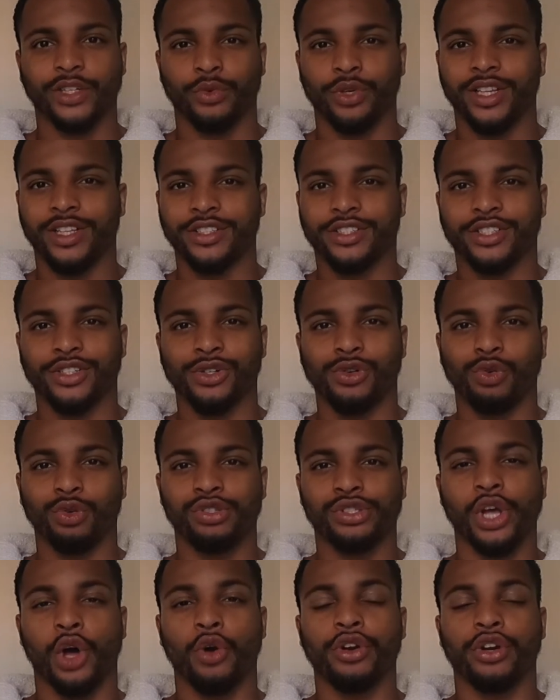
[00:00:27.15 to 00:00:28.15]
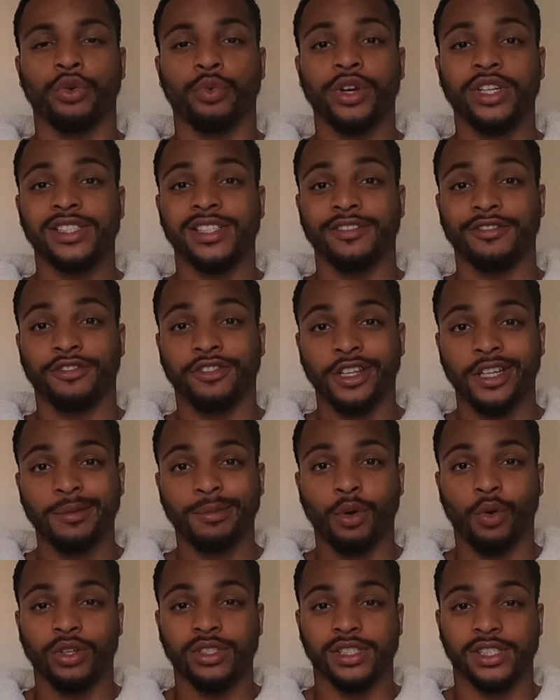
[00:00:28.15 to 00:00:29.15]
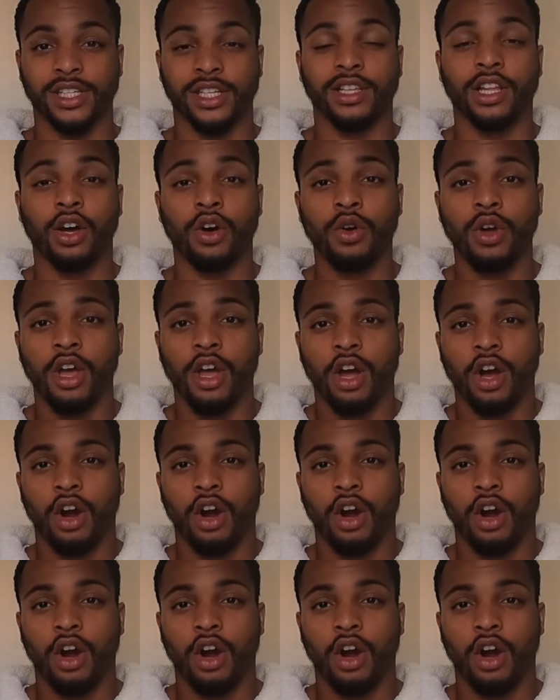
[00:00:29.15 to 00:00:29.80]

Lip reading: a realtor who sold a recent flip on Zillow,